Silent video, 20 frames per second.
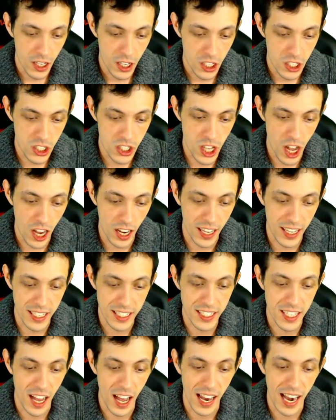
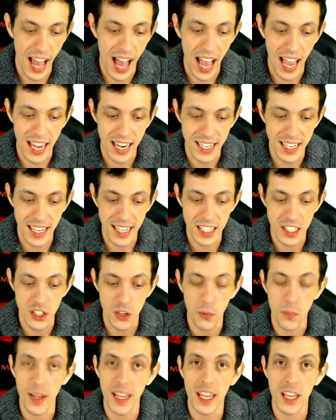socket dot I D, so
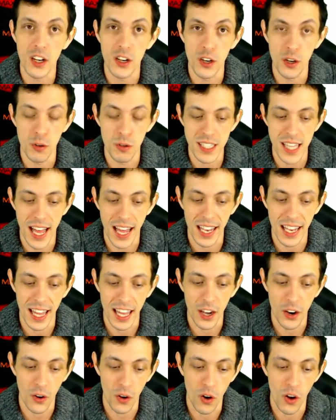we can use that
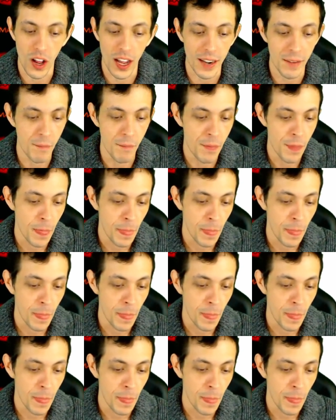later on.